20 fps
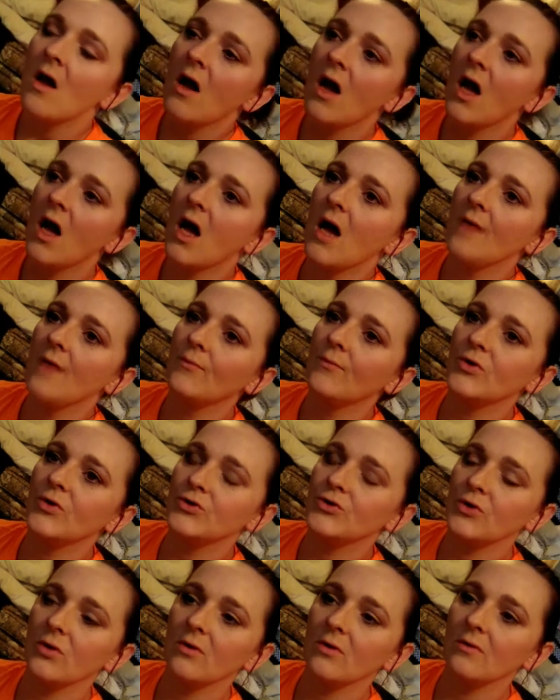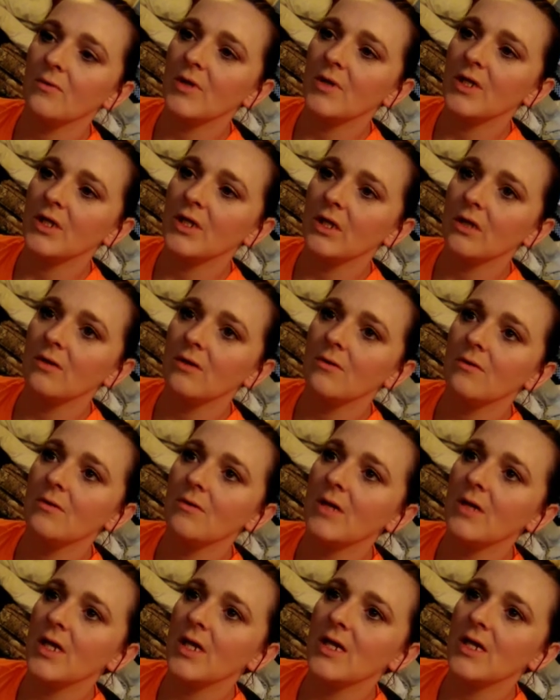What you're going to want to
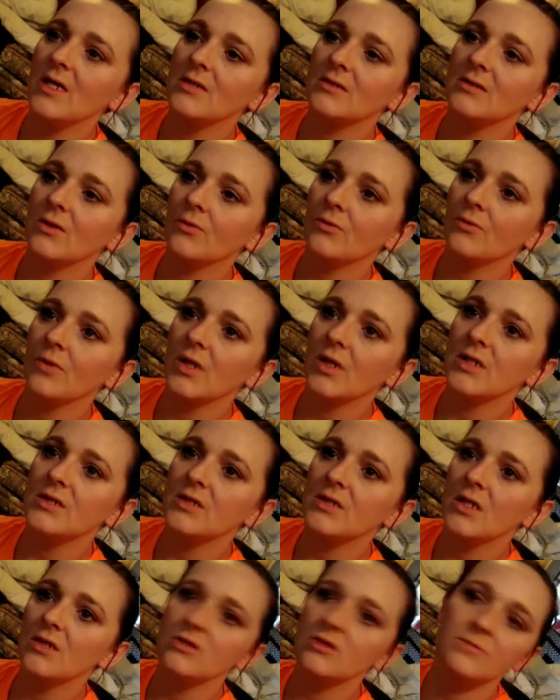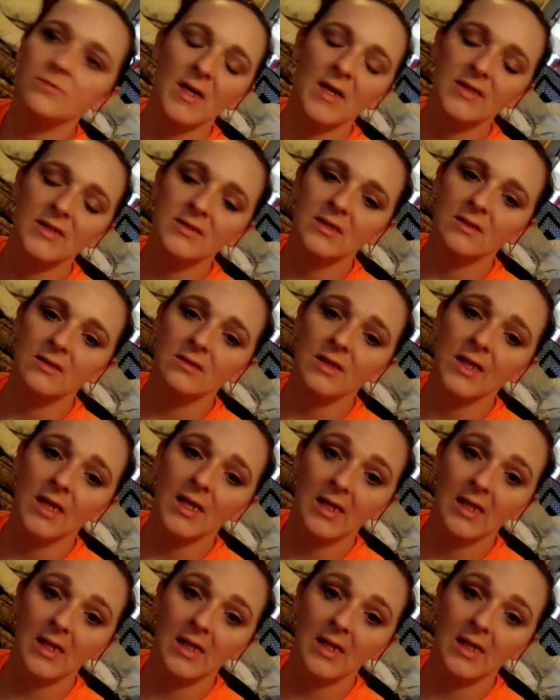do is research, basically,